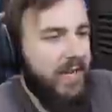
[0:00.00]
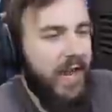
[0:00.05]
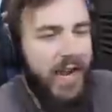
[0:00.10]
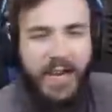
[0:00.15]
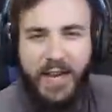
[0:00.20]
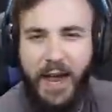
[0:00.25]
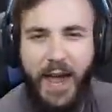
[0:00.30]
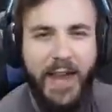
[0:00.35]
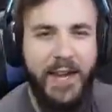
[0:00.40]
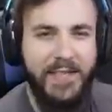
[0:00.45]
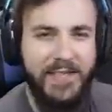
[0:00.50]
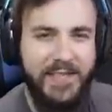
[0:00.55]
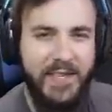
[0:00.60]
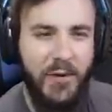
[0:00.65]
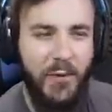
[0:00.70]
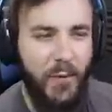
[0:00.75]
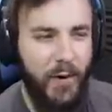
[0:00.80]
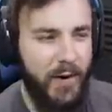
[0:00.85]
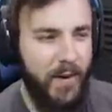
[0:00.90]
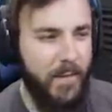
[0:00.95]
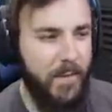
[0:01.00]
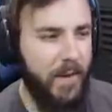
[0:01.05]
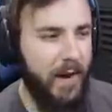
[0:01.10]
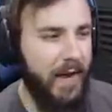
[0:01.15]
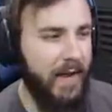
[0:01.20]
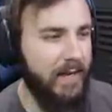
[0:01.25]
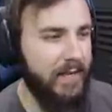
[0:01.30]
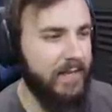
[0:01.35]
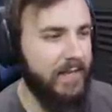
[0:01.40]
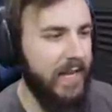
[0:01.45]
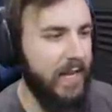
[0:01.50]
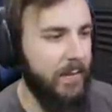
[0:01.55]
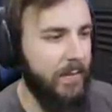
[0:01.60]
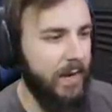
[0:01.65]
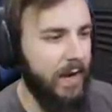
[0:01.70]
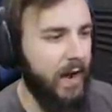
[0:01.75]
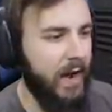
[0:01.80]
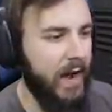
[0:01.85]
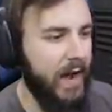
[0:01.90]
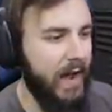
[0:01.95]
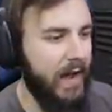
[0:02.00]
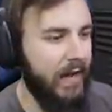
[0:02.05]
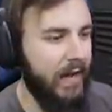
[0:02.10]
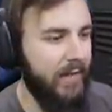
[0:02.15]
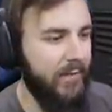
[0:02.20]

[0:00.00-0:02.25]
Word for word: I kind of still wouldn't mind taming a higher